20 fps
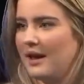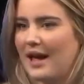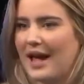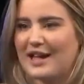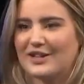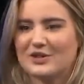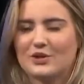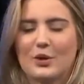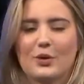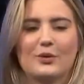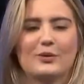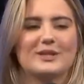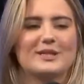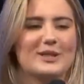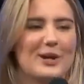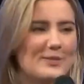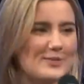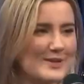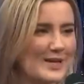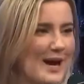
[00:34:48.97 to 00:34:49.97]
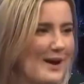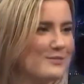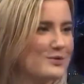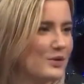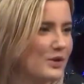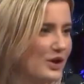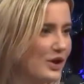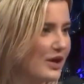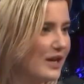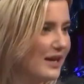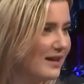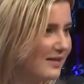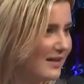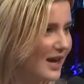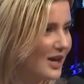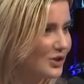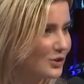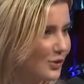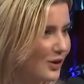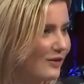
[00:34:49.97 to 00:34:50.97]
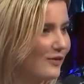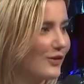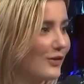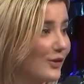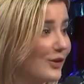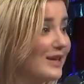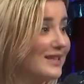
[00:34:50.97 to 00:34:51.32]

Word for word: And so sometimes when you're in that joy of the Lord,